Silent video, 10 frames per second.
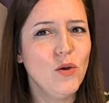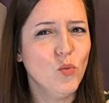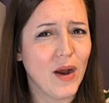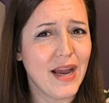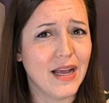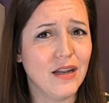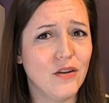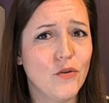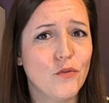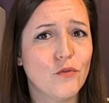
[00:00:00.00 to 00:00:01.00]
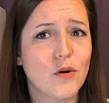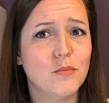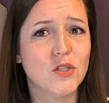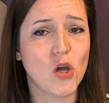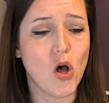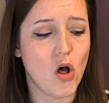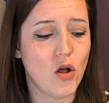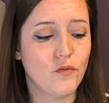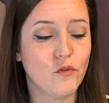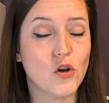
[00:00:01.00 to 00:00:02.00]
he ran from
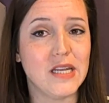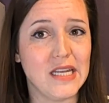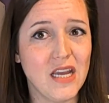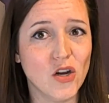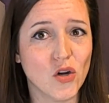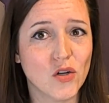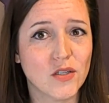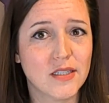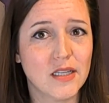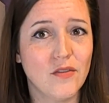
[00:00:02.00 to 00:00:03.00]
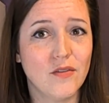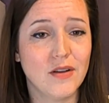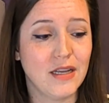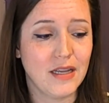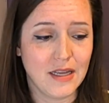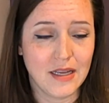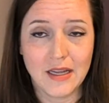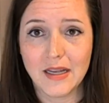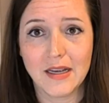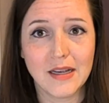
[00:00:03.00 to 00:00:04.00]
Saul for years.
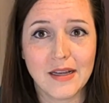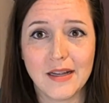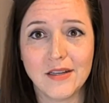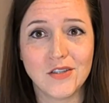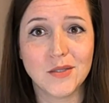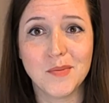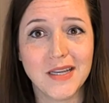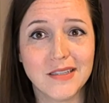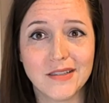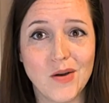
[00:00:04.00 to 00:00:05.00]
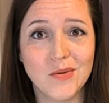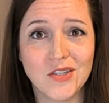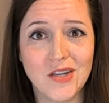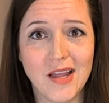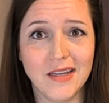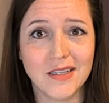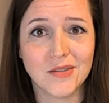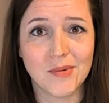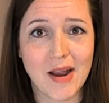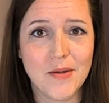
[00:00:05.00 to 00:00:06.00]
Just because Saul was
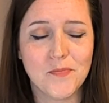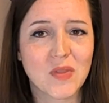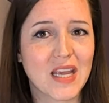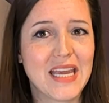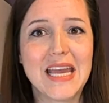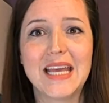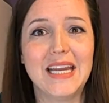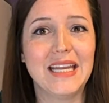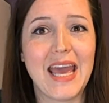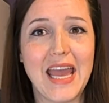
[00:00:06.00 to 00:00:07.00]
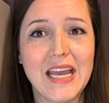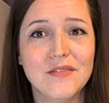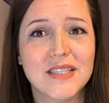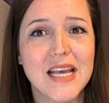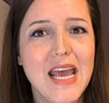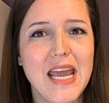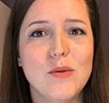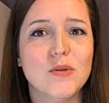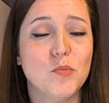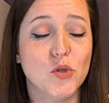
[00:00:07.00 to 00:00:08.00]
jealous, right? He hid in caves,
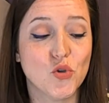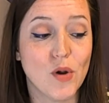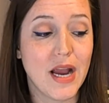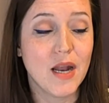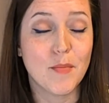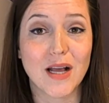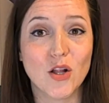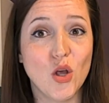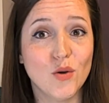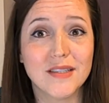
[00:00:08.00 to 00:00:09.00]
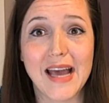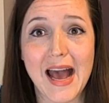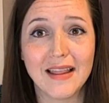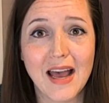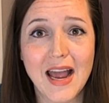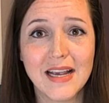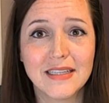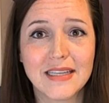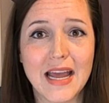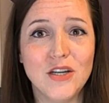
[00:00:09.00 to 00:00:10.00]
he was betrayed by close
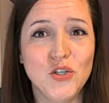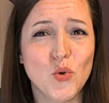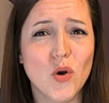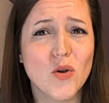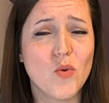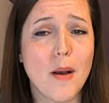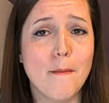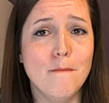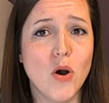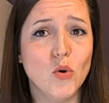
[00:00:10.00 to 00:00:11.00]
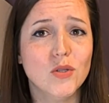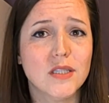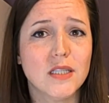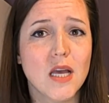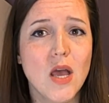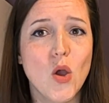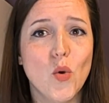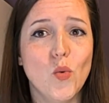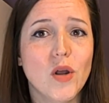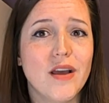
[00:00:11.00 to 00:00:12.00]
allies, and endured what most
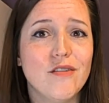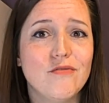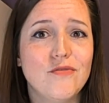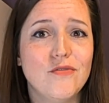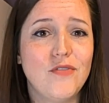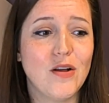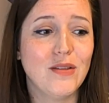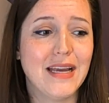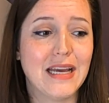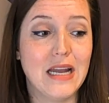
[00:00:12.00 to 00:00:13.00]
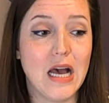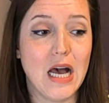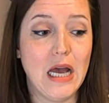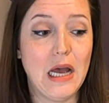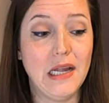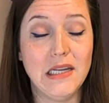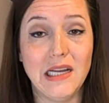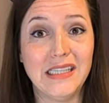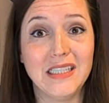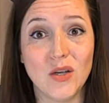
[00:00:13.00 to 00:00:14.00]
would have felt like an
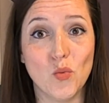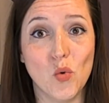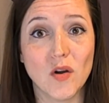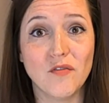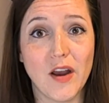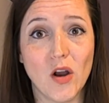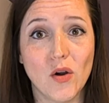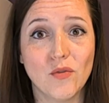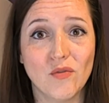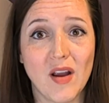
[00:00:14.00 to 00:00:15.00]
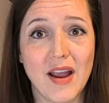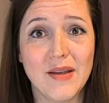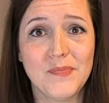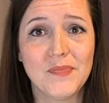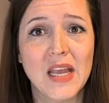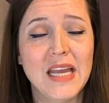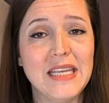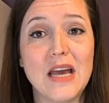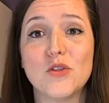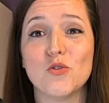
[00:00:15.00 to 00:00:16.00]
unending warfare, right?
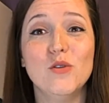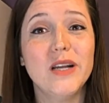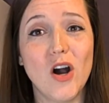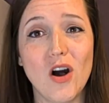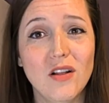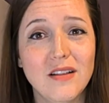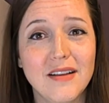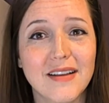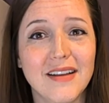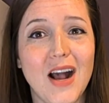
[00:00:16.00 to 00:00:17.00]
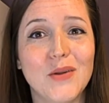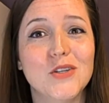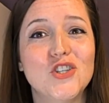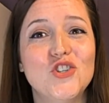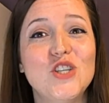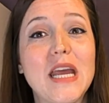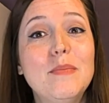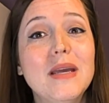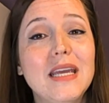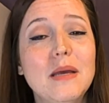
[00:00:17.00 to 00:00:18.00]
Yet through it all, God was
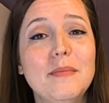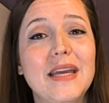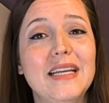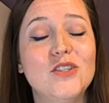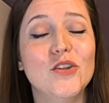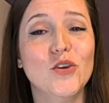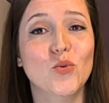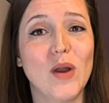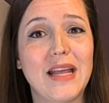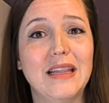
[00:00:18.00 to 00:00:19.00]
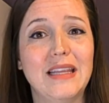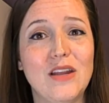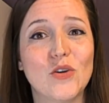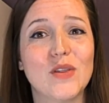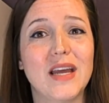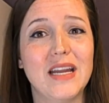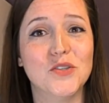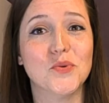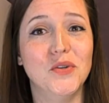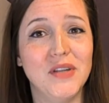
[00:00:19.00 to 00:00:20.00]
shaping him into the great leader that
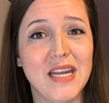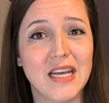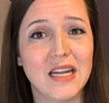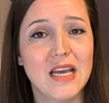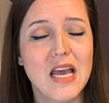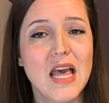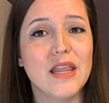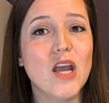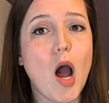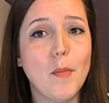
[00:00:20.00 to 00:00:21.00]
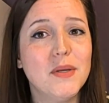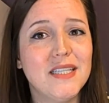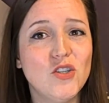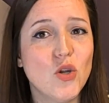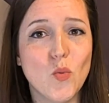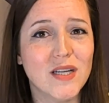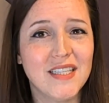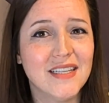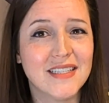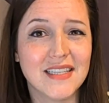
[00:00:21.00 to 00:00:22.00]
Israel needed. The opposition
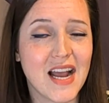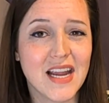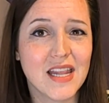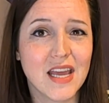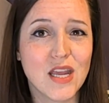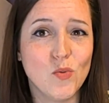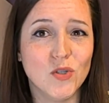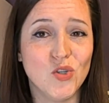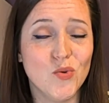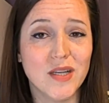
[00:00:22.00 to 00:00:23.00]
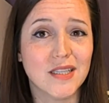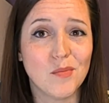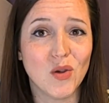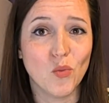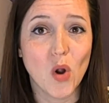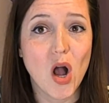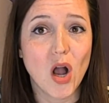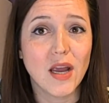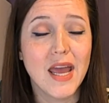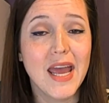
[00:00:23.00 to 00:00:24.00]
wasn't a sign that he was doing something
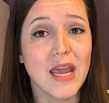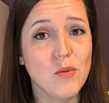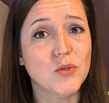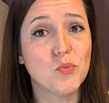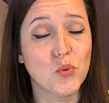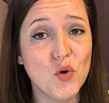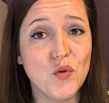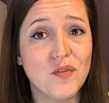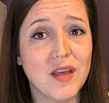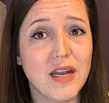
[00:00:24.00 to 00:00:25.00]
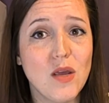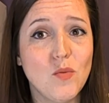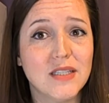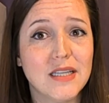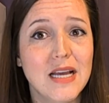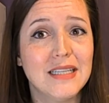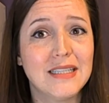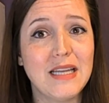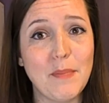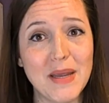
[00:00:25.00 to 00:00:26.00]
wrong. It was proof that he was
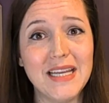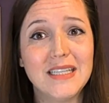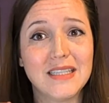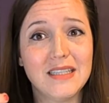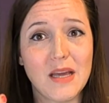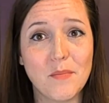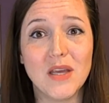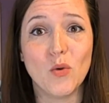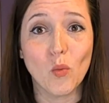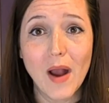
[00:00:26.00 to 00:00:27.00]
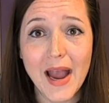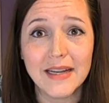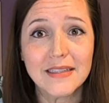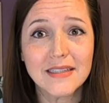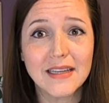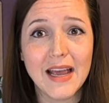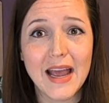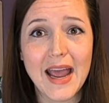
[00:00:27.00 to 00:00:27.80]
stepping into something right.